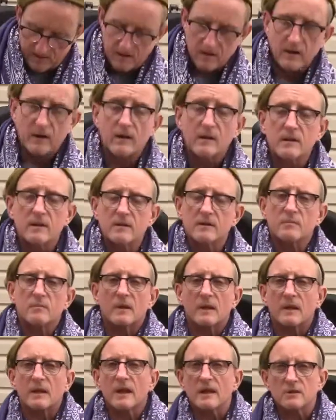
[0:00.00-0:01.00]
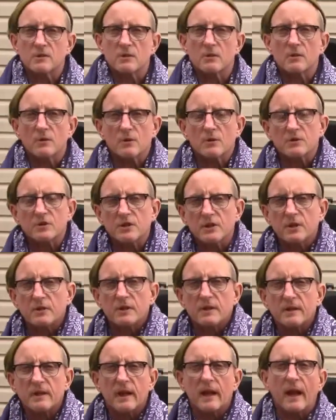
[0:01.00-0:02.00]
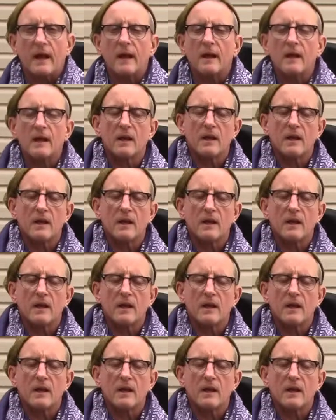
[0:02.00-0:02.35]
Alright, my legs are a little chilly today.